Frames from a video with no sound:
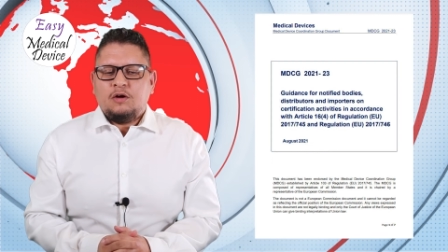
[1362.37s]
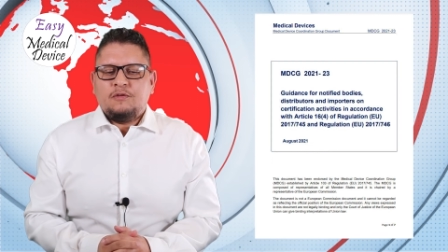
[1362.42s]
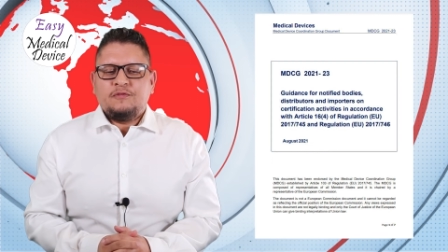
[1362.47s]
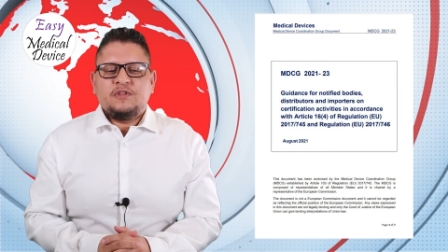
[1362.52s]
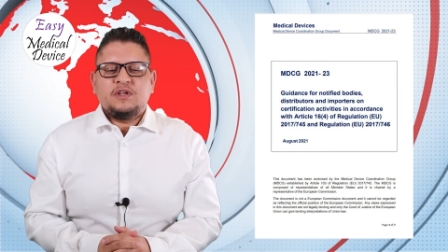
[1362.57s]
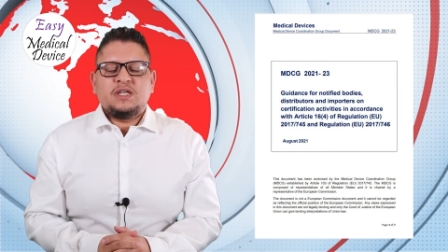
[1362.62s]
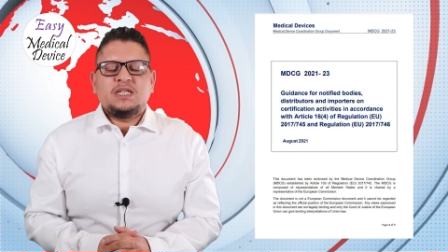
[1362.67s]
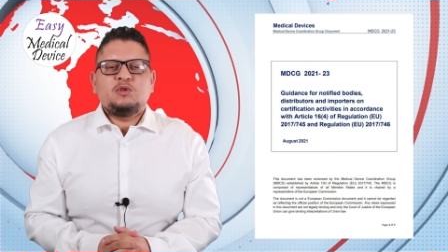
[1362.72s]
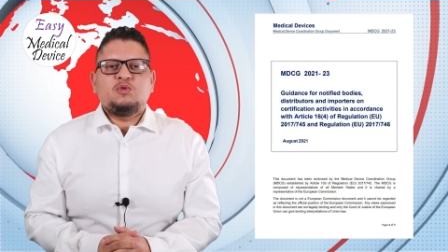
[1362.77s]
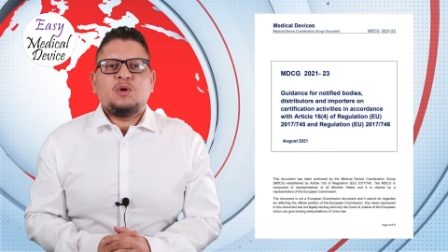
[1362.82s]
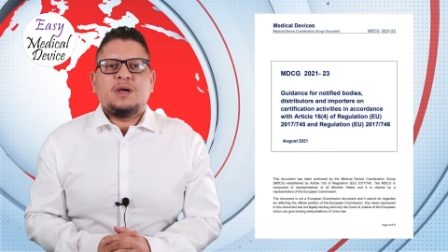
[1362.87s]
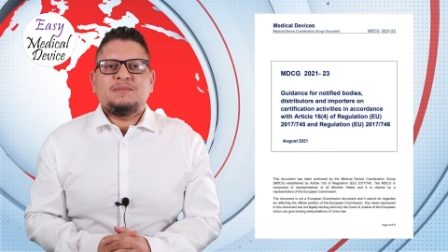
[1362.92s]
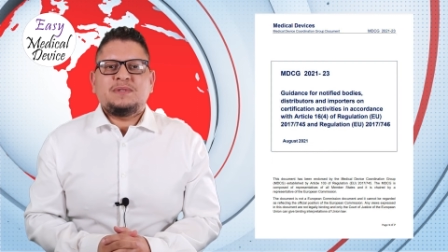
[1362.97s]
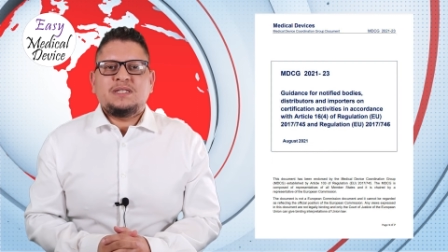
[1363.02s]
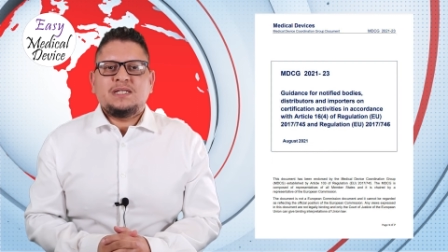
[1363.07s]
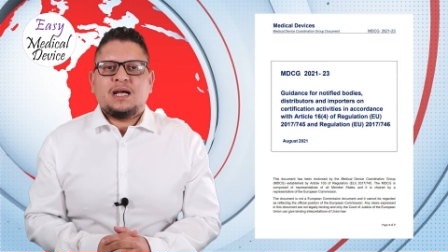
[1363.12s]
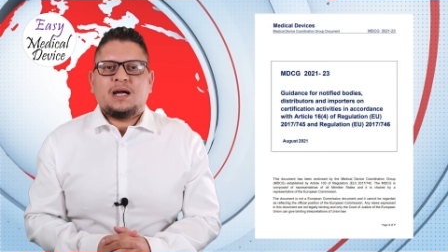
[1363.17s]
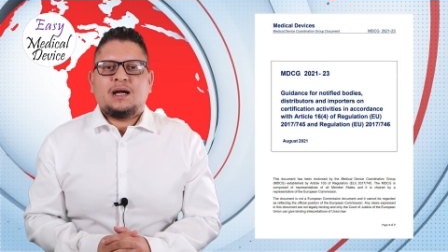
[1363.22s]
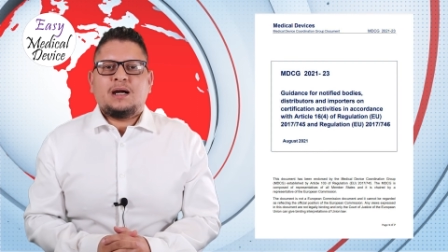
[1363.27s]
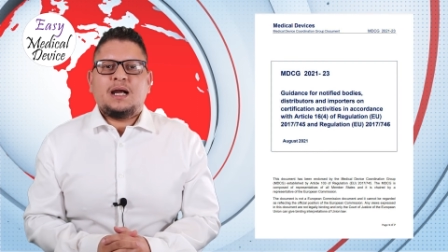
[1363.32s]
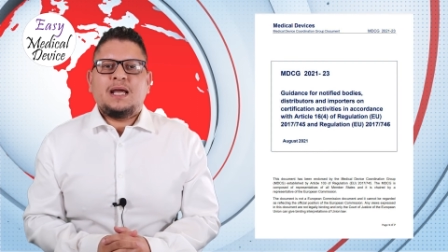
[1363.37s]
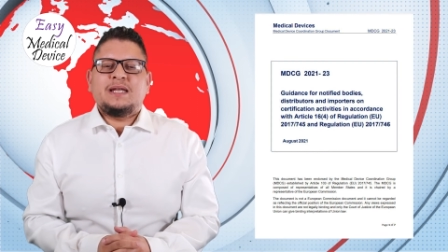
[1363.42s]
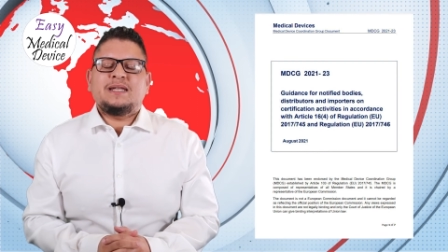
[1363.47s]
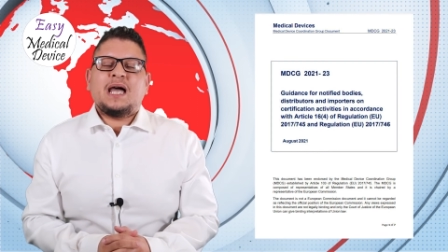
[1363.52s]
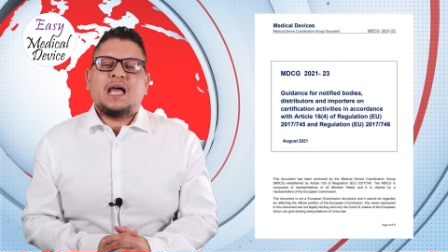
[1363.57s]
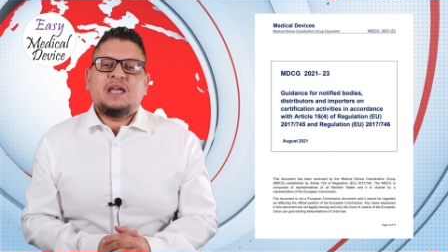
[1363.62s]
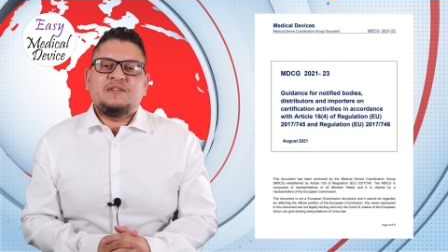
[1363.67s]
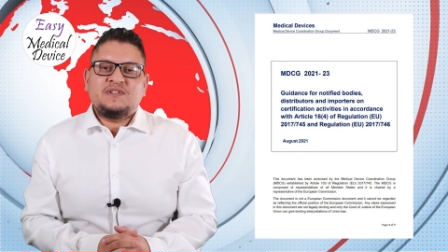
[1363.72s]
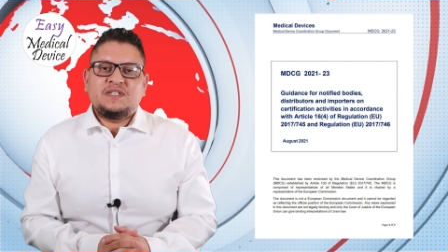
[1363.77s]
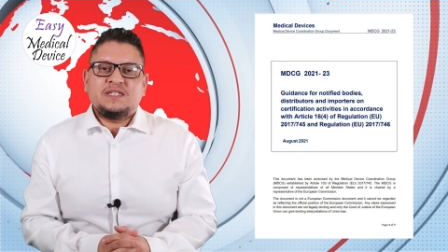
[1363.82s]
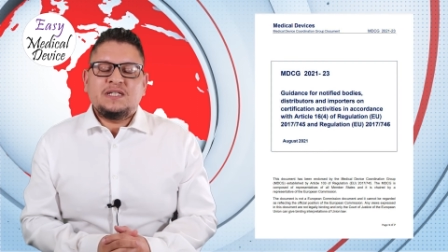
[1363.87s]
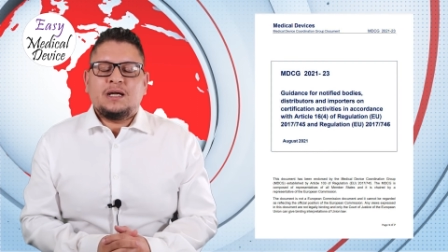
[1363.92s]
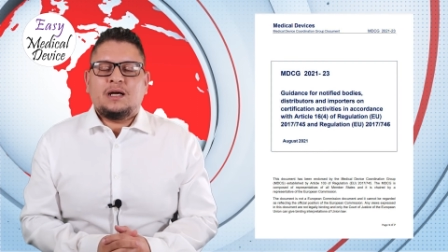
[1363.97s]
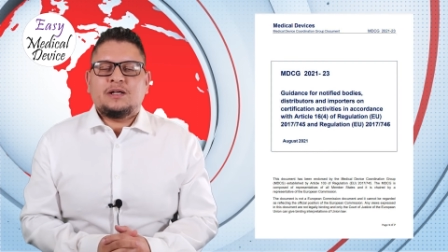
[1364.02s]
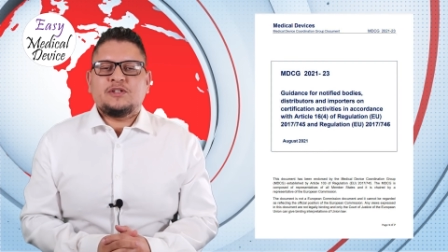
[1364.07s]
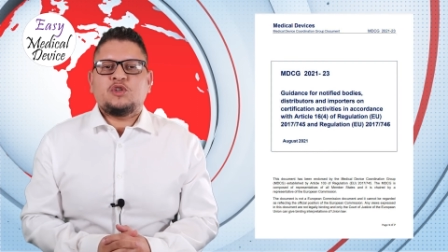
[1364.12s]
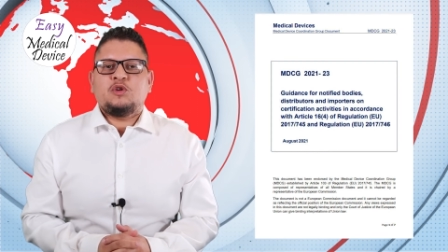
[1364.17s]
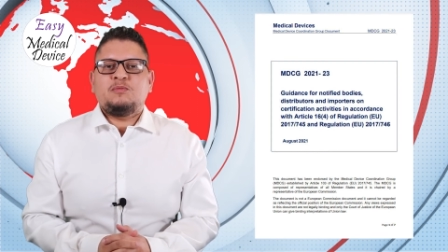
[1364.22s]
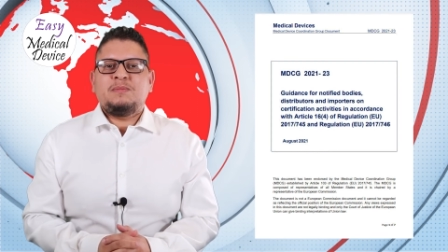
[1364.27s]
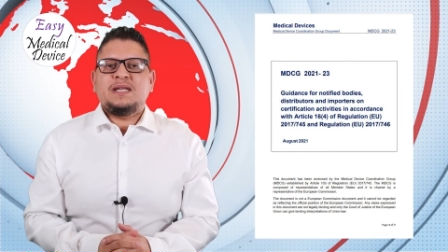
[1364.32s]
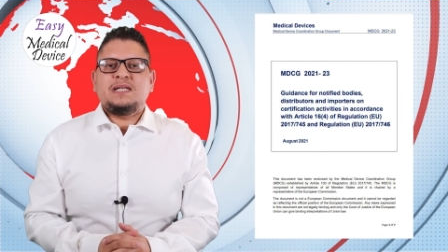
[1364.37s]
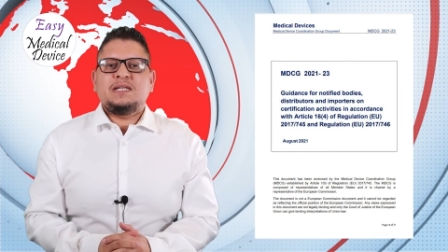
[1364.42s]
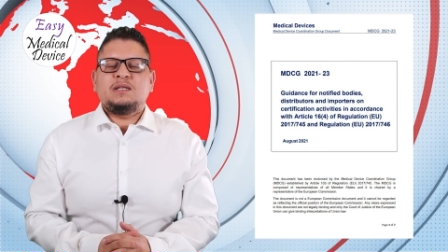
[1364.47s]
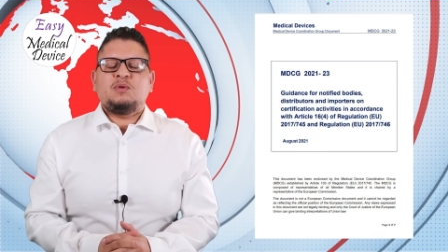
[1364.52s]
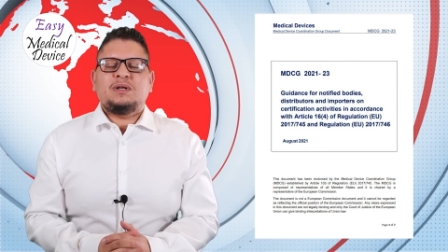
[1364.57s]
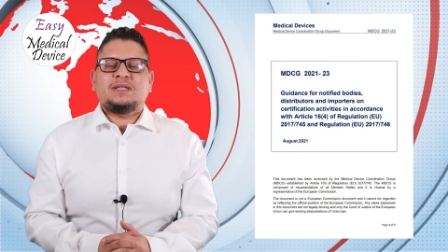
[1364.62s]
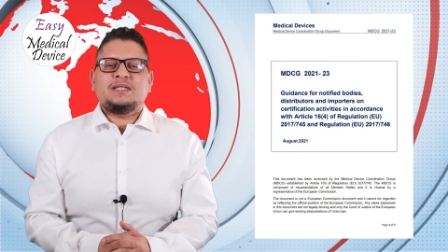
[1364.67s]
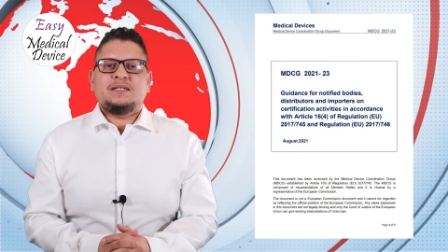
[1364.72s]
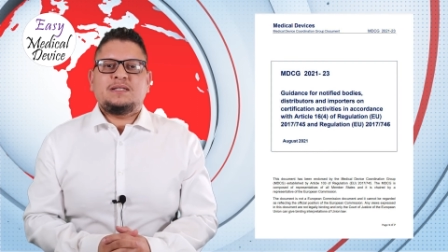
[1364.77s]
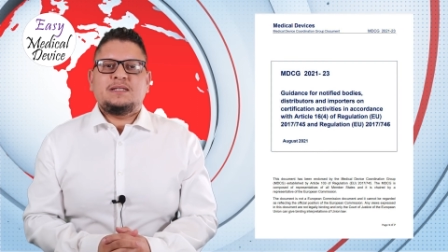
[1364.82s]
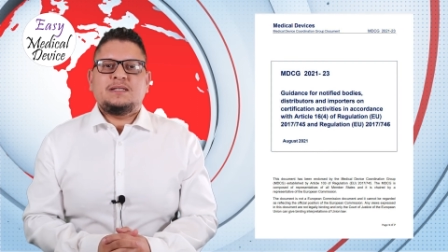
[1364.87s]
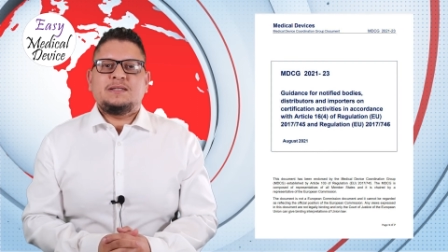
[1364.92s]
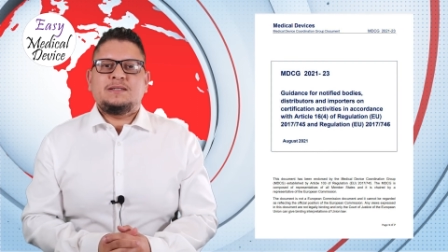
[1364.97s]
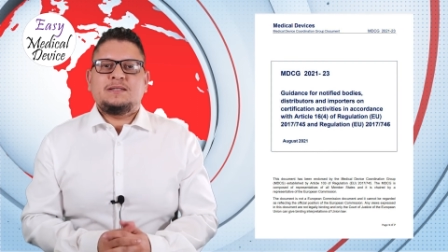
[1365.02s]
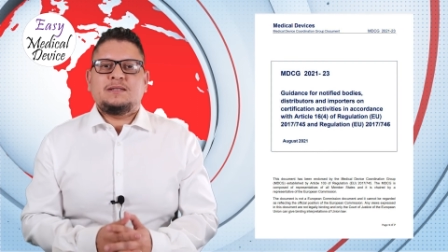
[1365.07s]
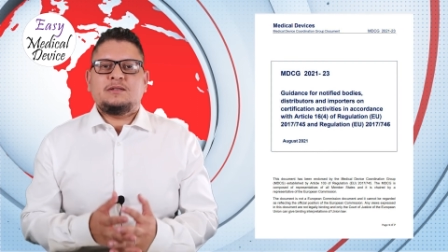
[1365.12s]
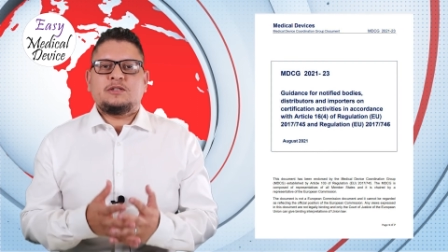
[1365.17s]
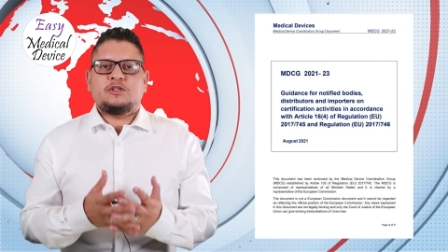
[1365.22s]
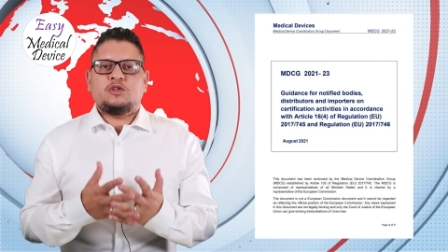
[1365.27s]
of the EU MDR and IVDR. So mainly what it is.